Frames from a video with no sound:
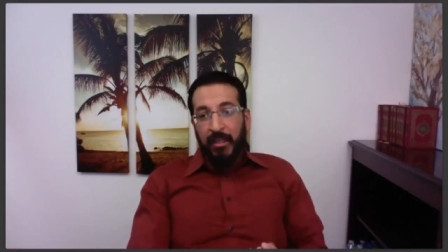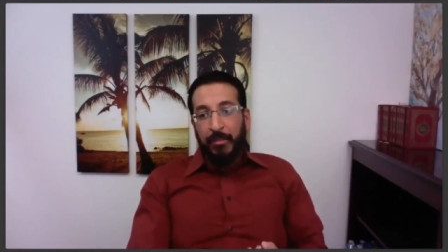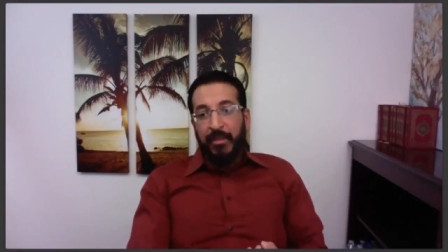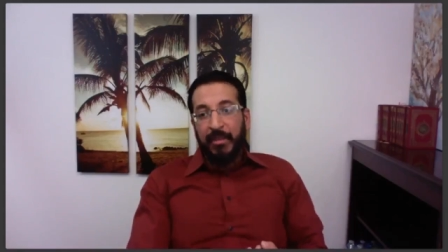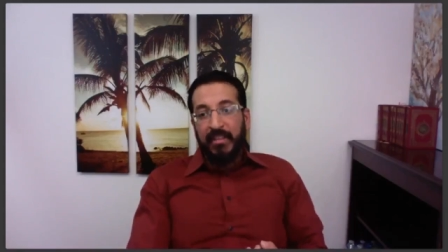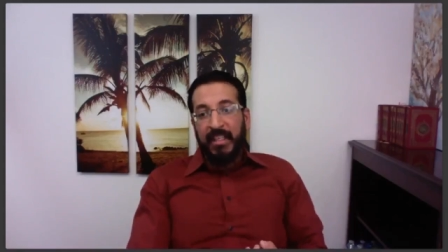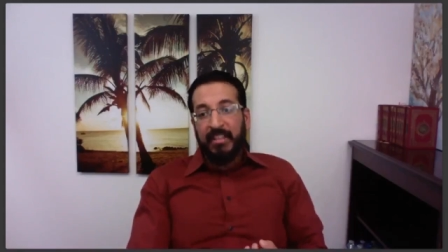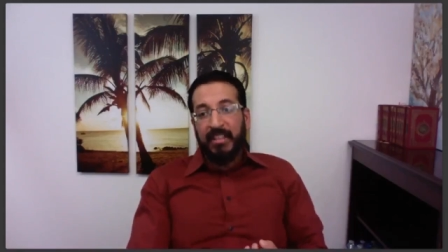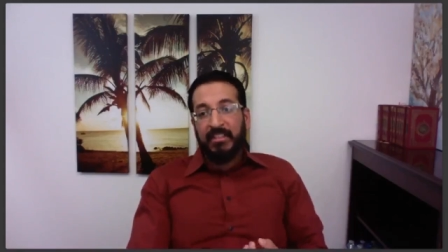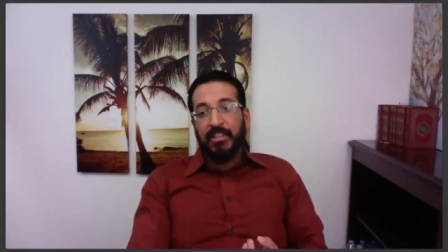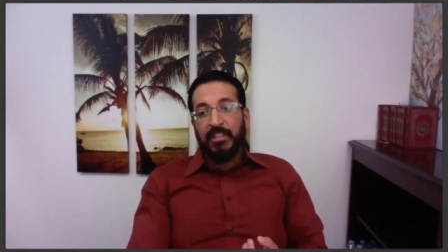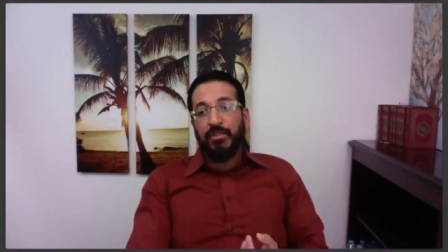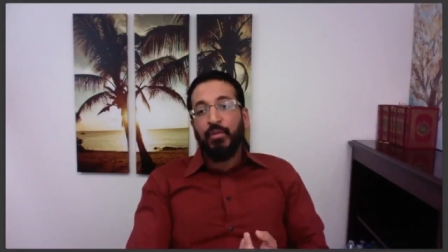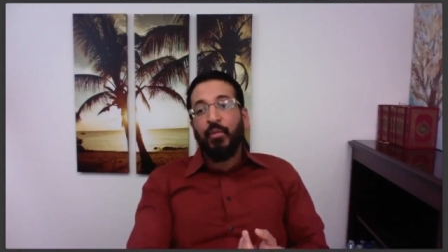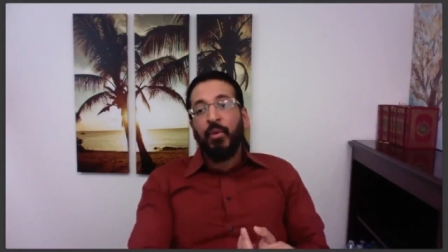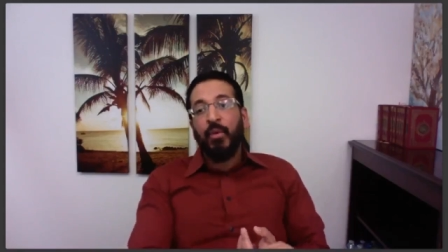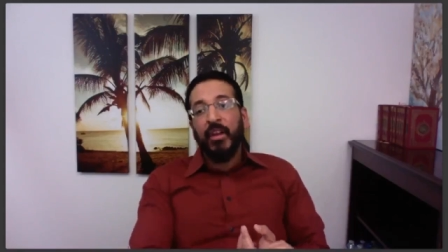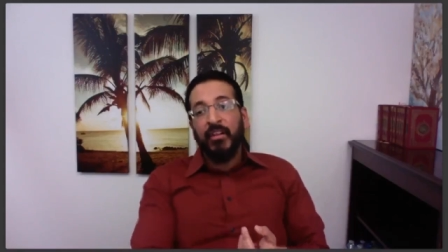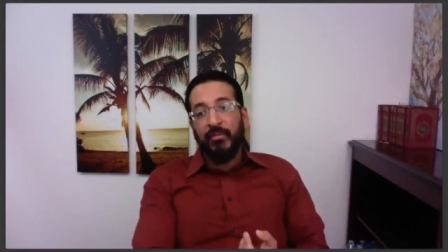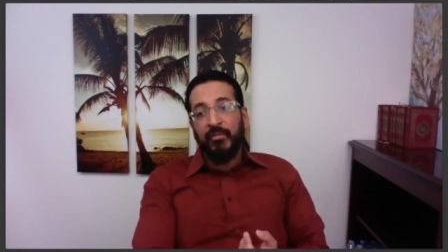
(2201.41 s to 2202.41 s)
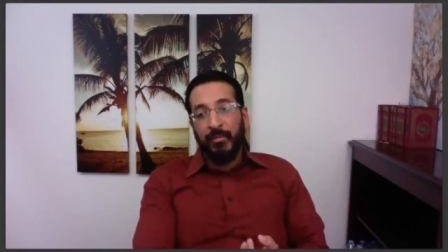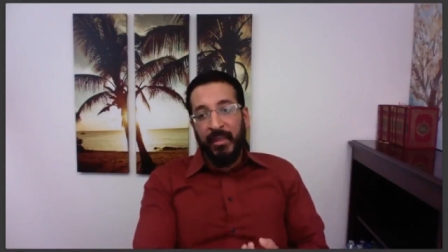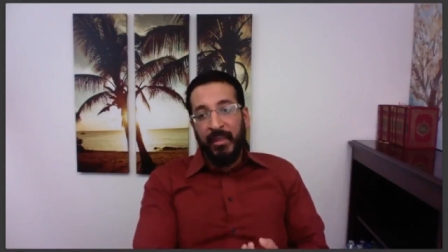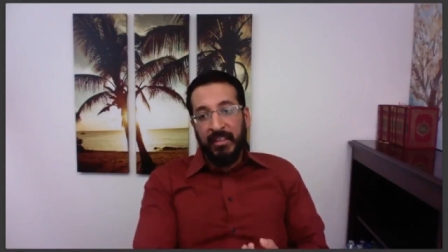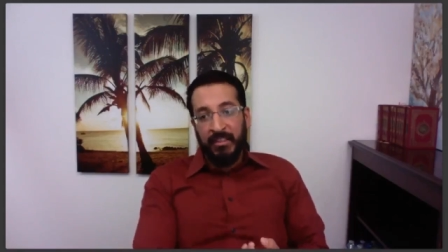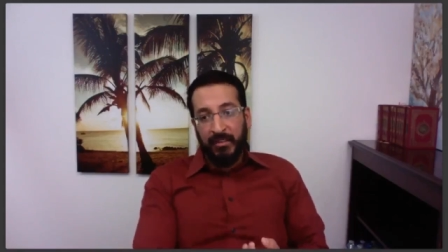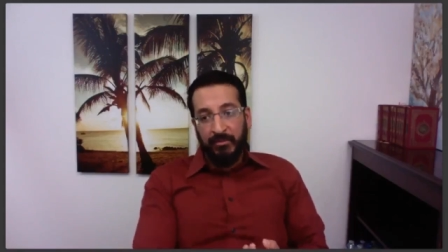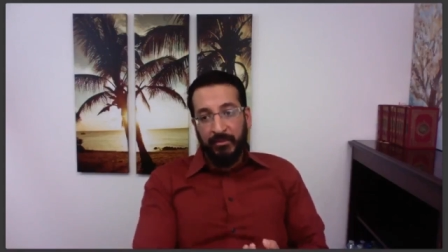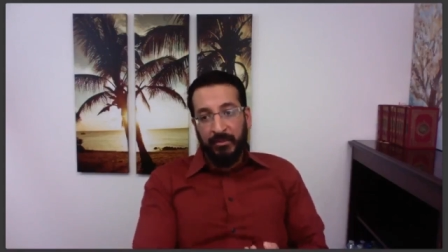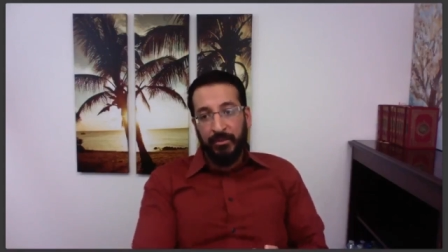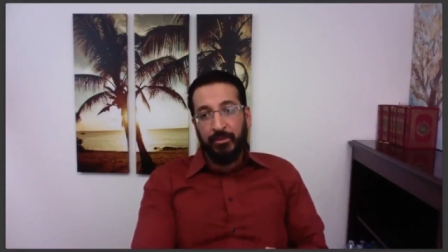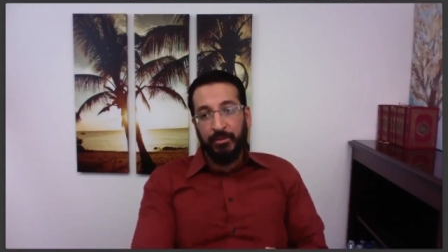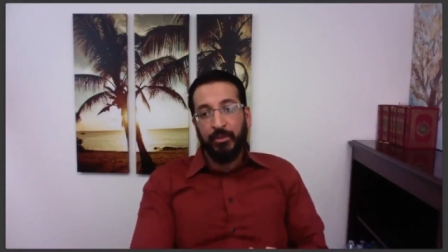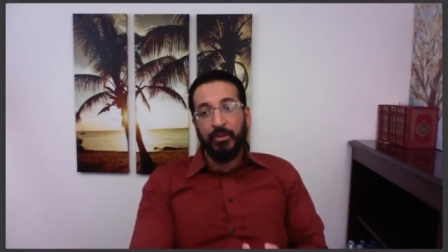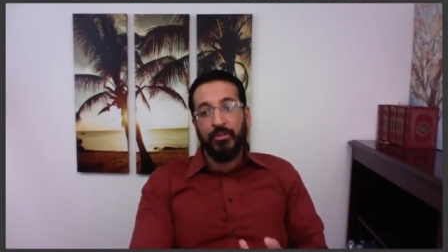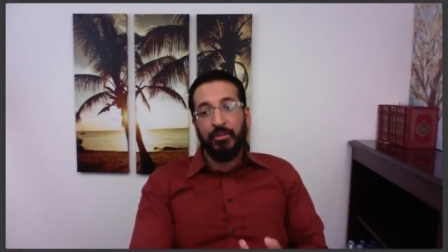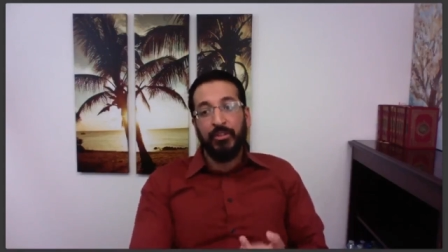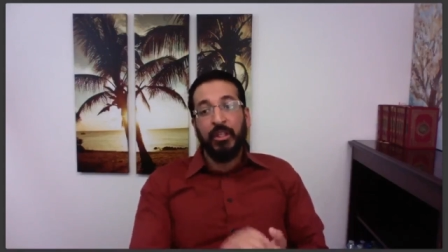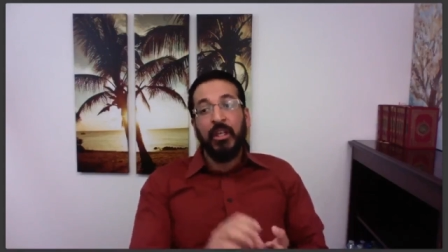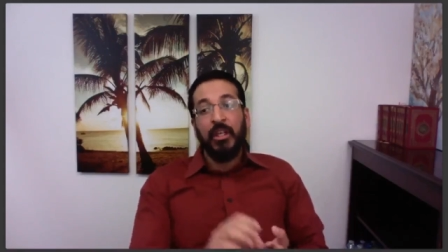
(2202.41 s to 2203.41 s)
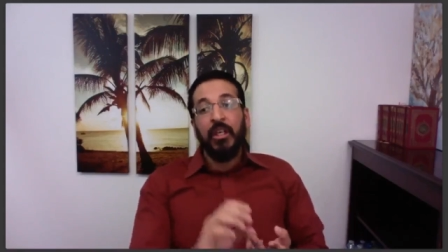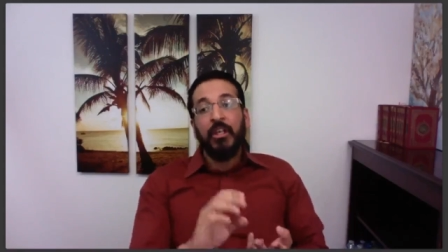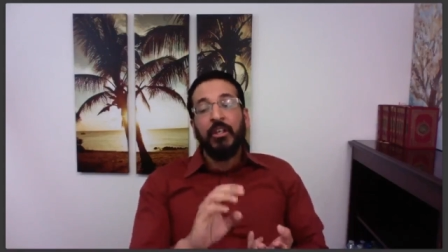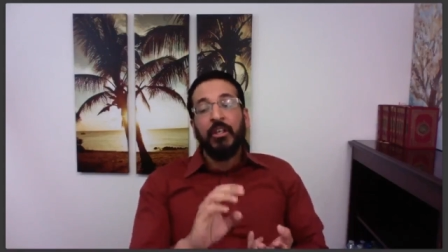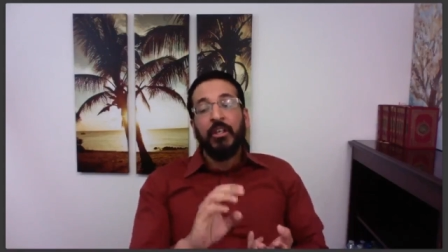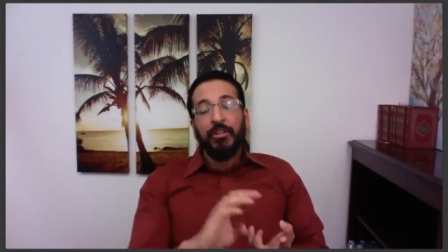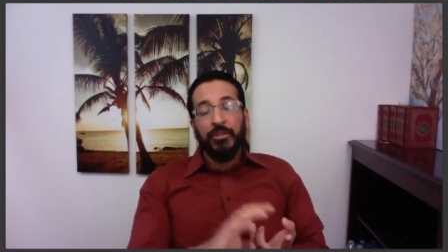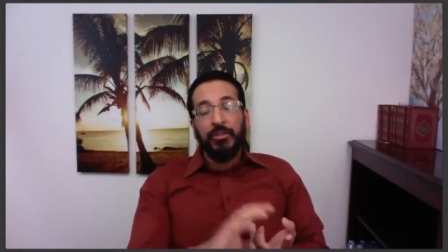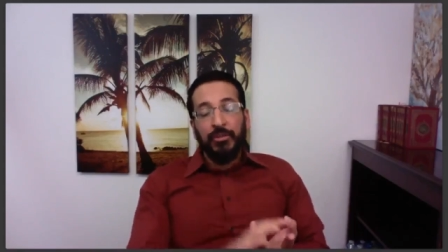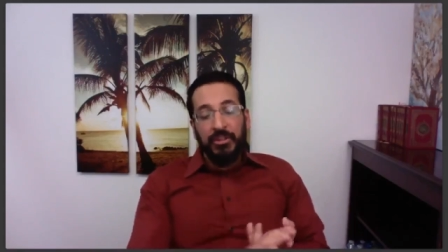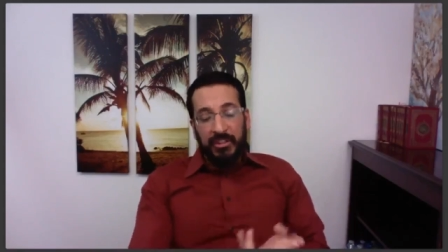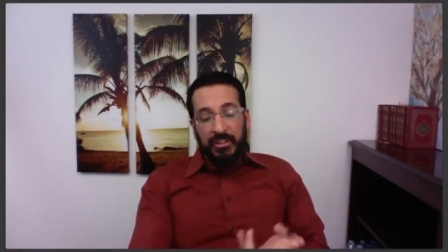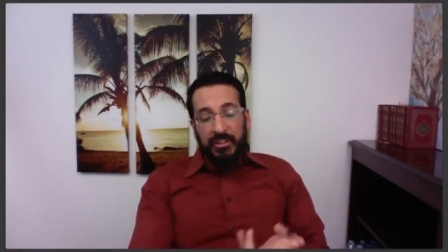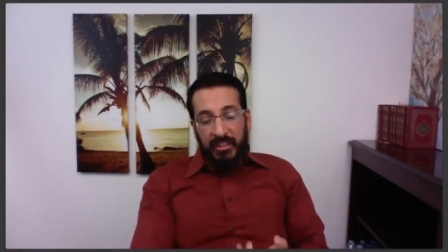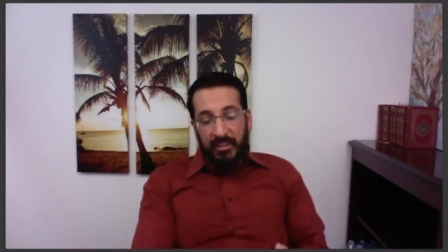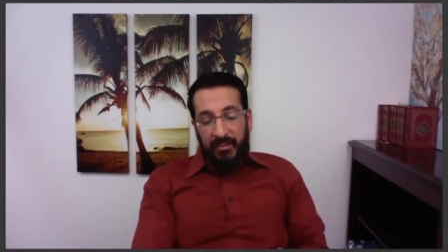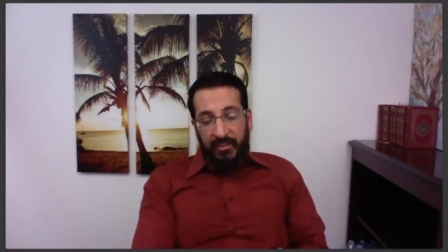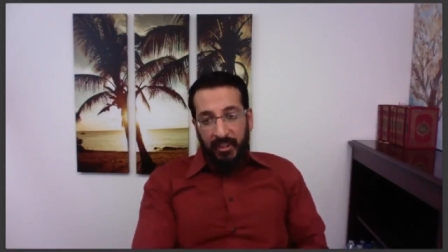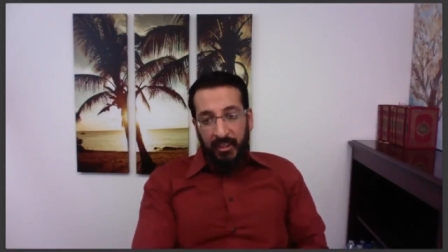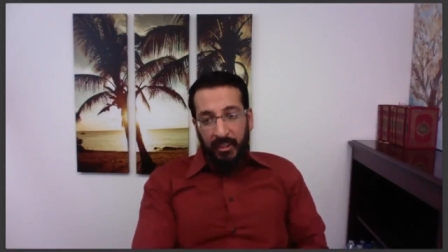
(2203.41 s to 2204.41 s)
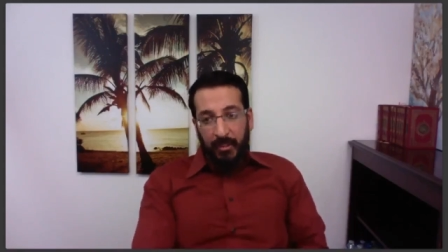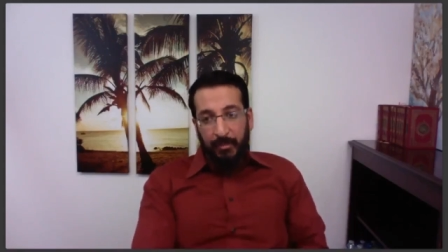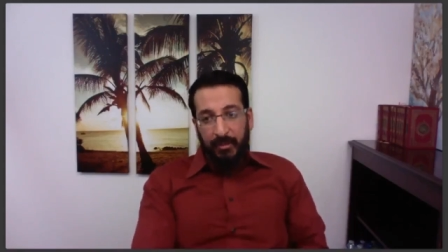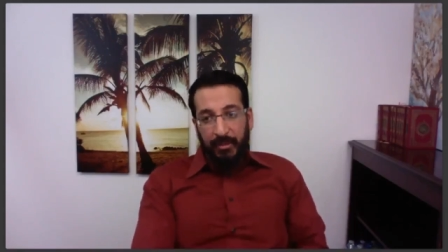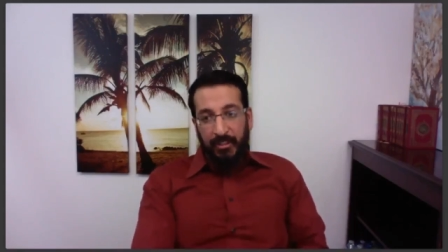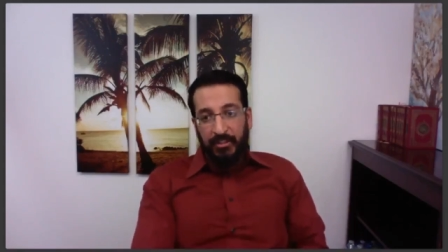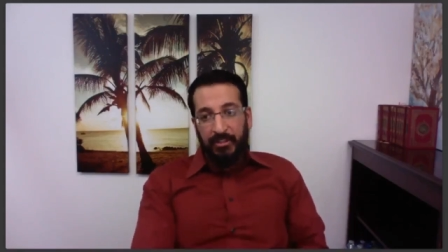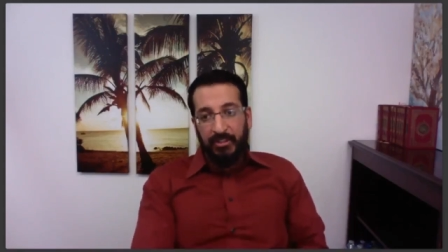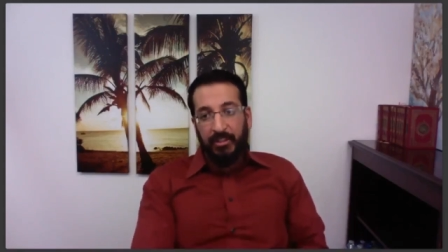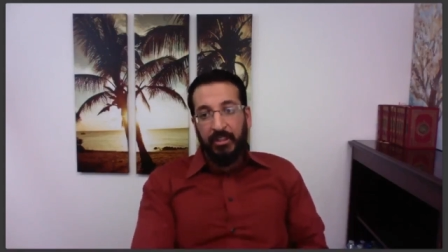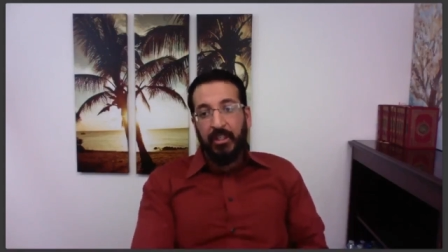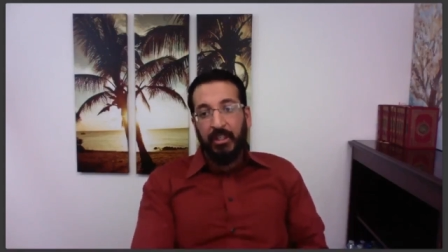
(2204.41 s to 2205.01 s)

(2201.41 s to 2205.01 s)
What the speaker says: but that's just one of many different tools. You see a therapist.